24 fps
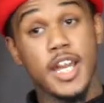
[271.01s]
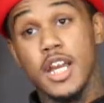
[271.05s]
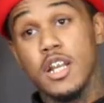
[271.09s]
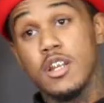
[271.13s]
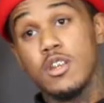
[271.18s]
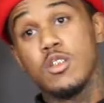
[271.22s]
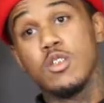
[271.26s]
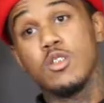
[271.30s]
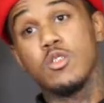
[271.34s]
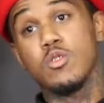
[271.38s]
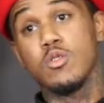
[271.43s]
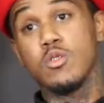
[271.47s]
Got
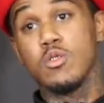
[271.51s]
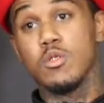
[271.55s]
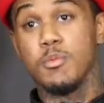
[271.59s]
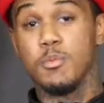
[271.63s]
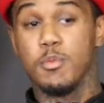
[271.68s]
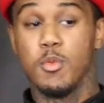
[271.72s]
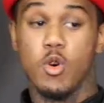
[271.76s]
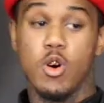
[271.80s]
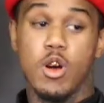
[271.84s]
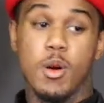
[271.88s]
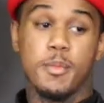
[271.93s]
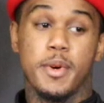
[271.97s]
to. You're
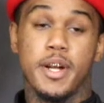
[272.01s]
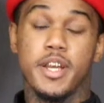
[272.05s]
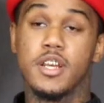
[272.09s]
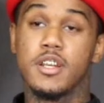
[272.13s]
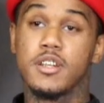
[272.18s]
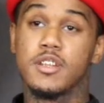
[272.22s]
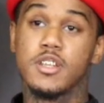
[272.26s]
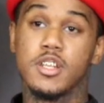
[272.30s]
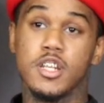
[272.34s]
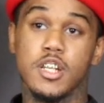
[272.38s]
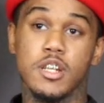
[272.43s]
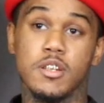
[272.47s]
born by
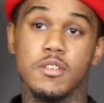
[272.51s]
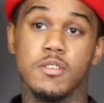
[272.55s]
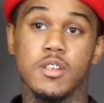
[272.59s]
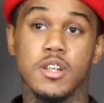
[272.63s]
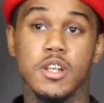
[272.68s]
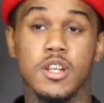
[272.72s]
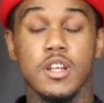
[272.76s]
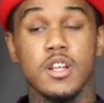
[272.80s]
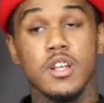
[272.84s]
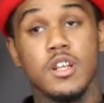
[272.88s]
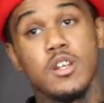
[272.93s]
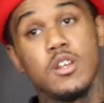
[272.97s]
yourself,
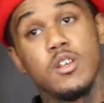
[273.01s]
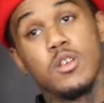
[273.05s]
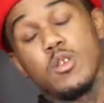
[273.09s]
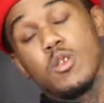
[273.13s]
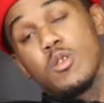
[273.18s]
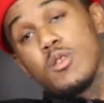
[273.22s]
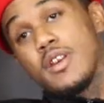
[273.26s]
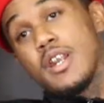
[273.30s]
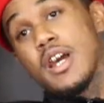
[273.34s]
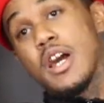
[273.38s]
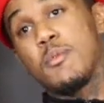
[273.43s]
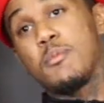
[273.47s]
you're
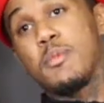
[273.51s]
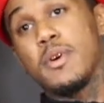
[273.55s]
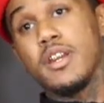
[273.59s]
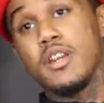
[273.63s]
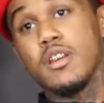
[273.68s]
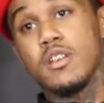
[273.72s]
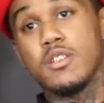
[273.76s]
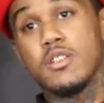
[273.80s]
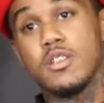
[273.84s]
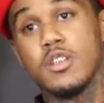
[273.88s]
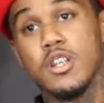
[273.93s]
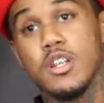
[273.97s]
going to die by
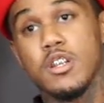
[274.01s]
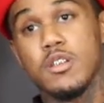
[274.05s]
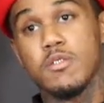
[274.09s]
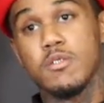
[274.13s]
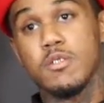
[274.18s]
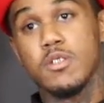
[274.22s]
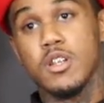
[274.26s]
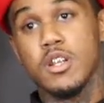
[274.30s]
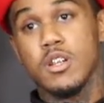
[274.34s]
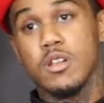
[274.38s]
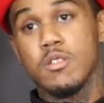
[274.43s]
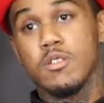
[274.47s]
yourself,
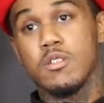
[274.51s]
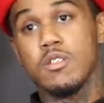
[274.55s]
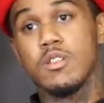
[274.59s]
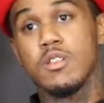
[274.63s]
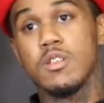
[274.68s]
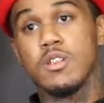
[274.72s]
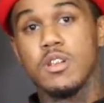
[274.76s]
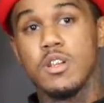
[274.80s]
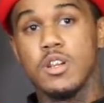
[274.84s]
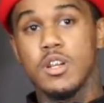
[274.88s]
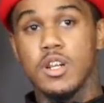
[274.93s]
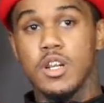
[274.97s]
you know?
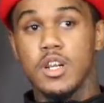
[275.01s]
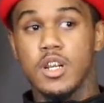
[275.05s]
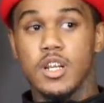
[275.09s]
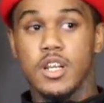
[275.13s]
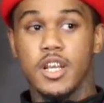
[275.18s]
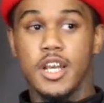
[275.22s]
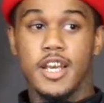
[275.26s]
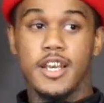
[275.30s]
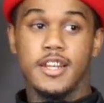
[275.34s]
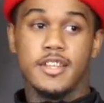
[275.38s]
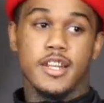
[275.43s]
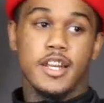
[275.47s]

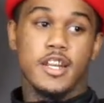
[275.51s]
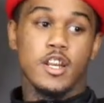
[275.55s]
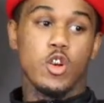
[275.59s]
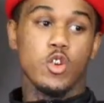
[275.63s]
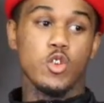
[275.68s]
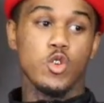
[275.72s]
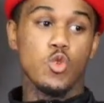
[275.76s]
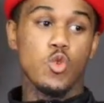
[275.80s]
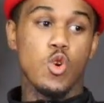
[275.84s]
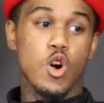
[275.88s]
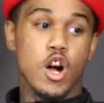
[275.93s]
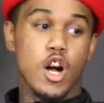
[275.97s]
Like, this ain't no
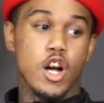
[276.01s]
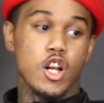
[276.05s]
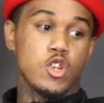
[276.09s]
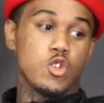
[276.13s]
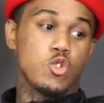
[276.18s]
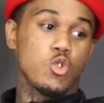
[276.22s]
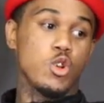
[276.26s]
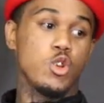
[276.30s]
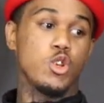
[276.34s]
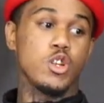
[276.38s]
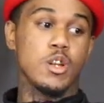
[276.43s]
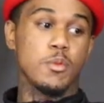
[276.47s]
U-Haul
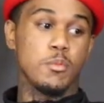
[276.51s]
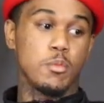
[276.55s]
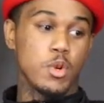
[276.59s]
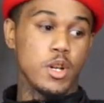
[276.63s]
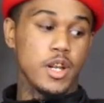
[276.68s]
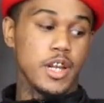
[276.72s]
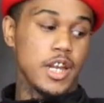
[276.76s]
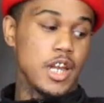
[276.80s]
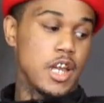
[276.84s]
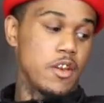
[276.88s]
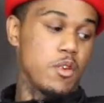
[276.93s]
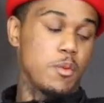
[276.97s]
truck. You can
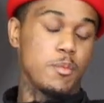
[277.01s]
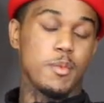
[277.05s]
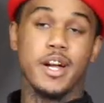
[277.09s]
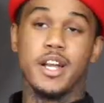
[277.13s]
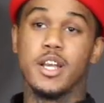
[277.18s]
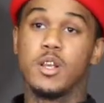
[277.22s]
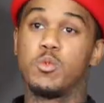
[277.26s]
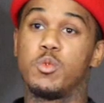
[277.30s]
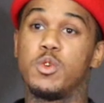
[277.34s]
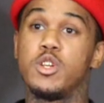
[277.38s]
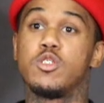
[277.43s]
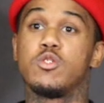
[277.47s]
bring
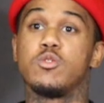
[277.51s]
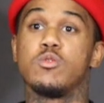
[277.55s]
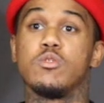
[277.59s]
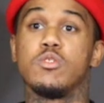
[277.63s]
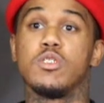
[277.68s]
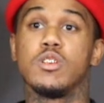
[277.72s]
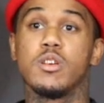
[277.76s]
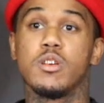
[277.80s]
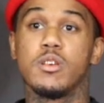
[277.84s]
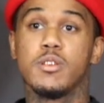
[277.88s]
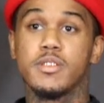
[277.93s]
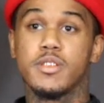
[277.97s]
everybody with you
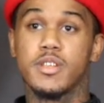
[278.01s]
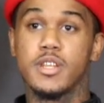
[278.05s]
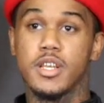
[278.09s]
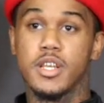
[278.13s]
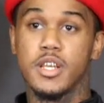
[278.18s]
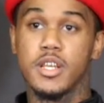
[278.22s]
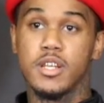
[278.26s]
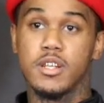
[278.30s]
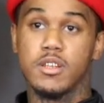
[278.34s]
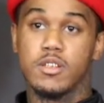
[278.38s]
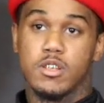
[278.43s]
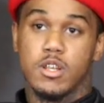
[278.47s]
know what I'm
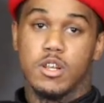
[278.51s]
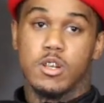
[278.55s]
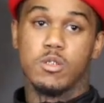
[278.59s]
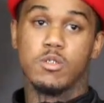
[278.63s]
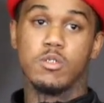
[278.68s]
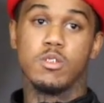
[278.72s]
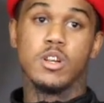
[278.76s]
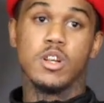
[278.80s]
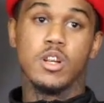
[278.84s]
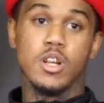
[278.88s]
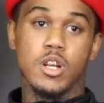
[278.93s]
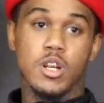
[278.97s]
saying? So,
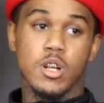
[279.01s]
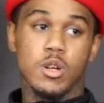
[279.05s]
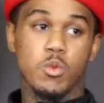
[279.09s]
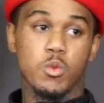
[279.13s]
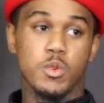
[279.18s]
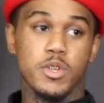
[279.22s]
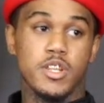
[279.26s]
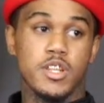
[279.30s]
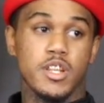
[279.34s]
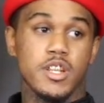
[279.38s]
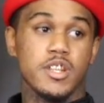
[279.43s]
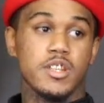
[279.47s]

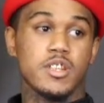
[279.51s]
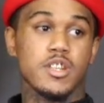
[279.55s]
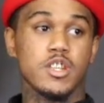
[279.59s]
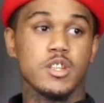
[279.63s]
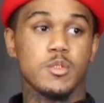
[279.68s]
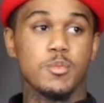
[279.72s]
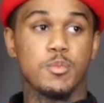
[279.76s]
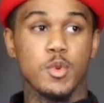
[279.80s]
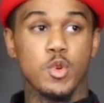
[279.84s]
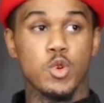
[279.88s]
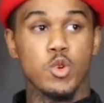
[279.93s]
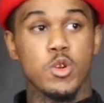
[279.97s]
we just a
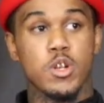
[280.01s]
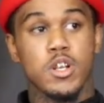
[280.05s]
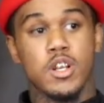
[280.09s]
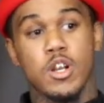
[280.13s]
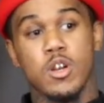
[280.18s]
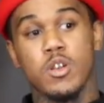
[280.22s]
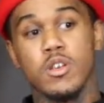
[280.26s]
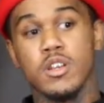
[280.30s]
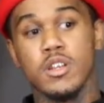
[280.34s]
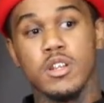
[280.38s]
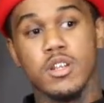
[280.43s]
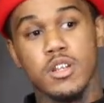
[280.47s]
spirit
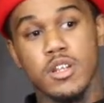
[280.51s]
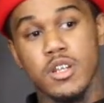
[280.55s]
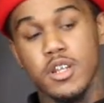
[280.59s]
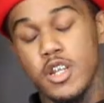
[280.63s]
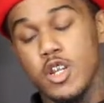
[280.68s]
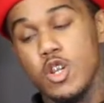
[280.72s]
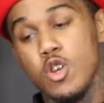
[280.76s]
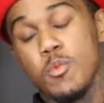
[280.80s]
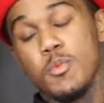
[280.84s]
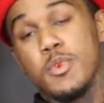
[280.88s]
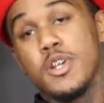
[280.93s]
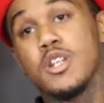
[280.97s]
on a
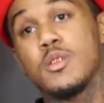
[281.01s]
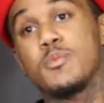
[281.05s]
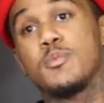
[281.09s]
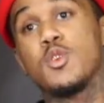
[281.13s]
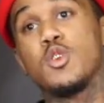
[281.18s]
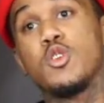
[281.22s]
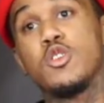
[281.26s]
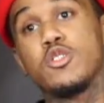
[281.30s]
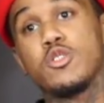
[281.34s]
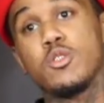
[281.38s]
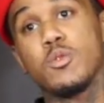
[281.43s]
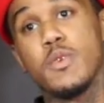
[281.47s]
human
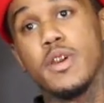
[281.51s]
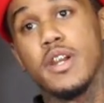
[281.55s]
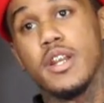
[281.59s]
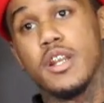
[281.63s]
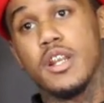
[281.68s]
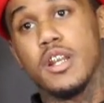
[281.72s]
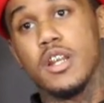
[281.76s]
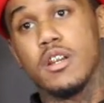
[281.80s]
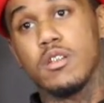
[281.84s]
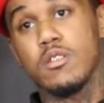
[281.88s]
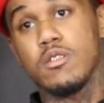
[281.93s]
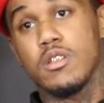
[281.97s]
experience right
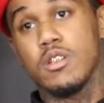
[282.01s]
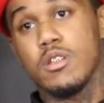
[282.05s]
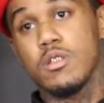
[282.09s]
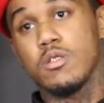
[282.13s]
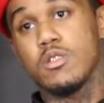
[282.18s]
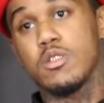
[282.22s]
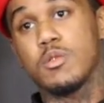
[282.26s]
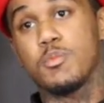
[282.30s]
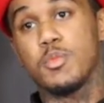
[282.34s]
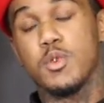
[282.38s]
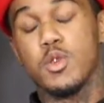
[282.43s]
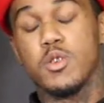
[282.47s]
now, you know?
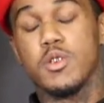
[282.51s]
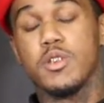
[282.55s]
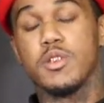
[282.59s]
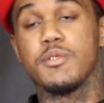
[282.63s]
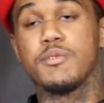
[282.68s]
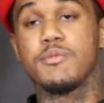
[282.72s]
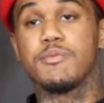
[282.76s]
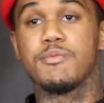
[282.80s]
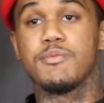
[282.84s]
Spirit.